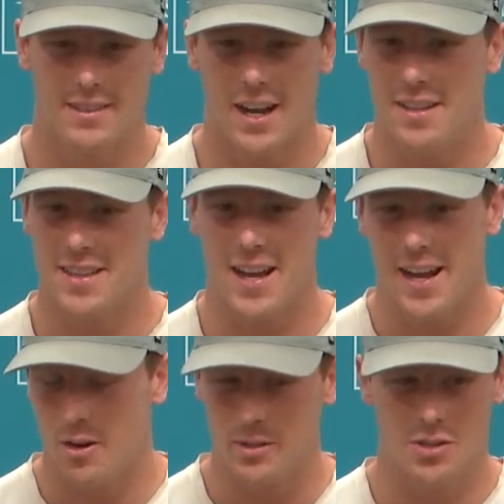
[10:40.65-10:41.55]
I
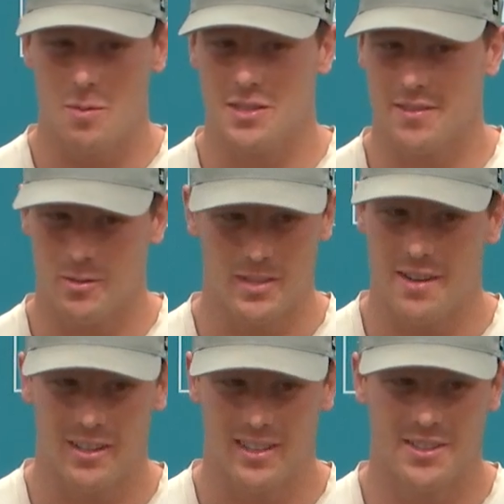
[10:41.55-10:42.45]
always told myself I was
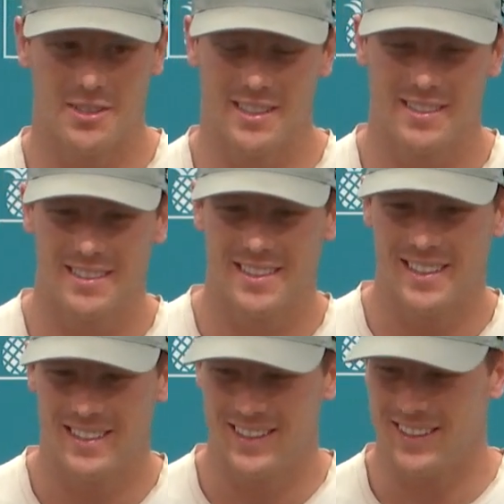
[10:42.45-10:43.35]
never going to do it.
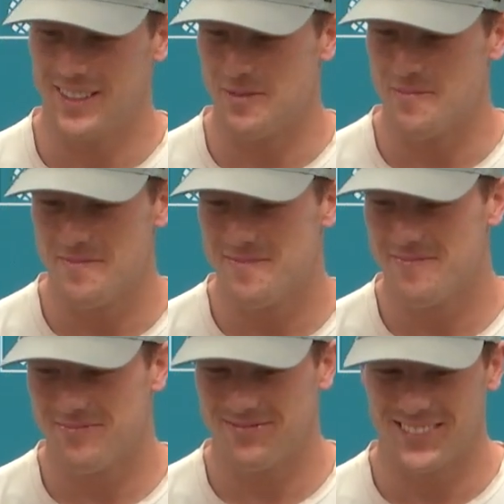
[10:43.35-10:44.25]
And
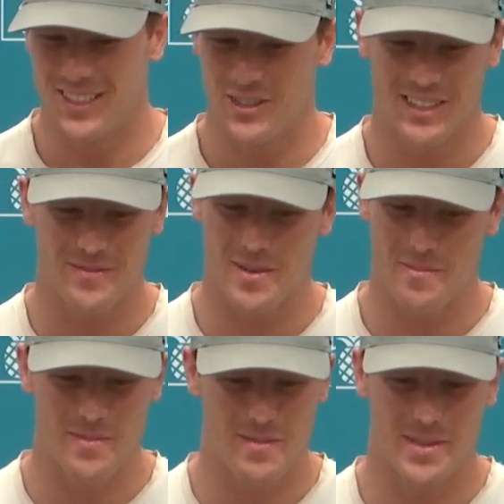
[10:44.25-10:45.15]
then you get
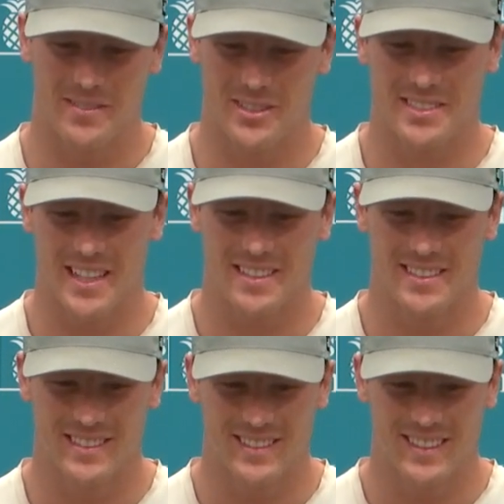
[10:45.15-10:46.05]
a big first down
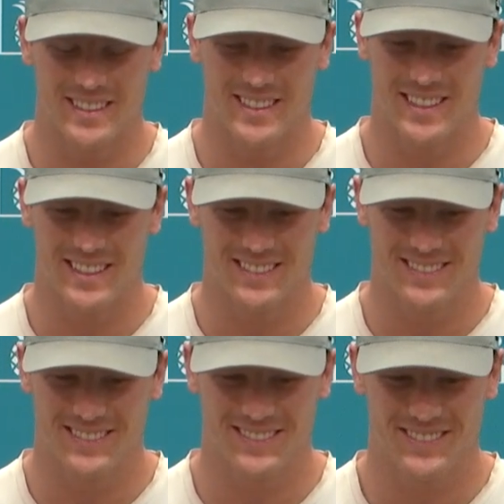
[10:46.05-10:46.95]
and
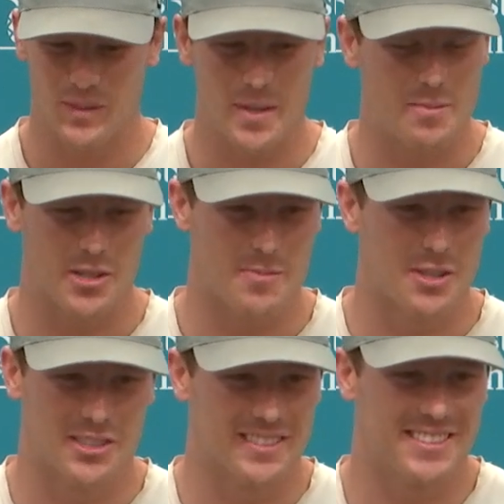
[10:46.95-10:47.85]
sometimes your
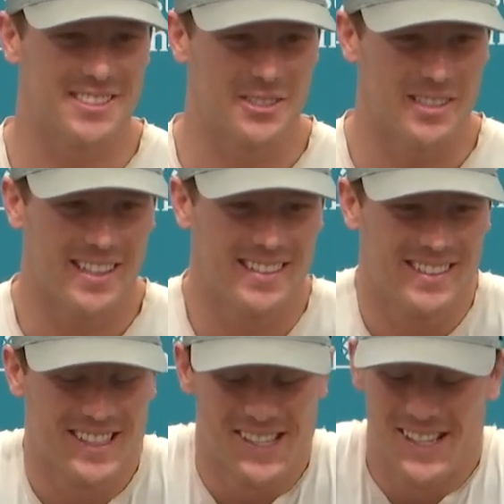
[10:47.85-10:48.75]
emotions just do that.
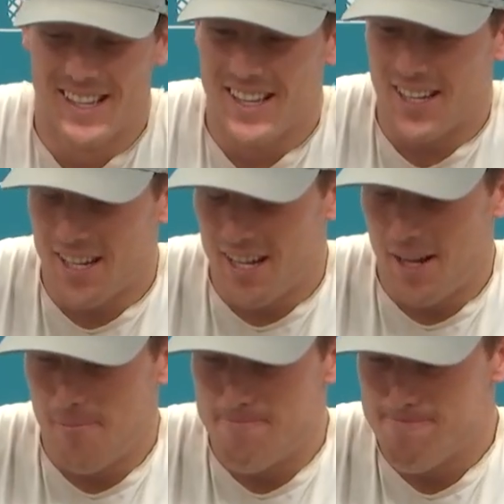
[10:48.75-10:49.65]

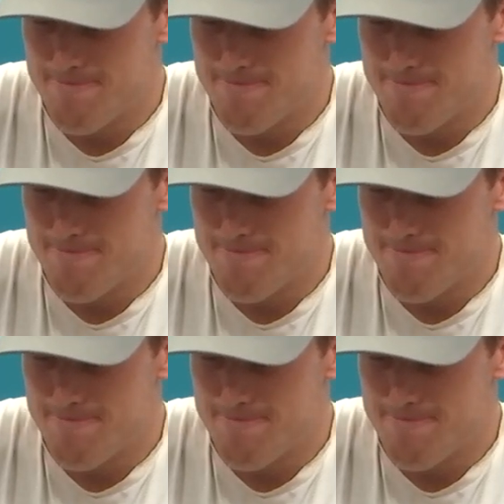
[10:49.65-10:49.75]
I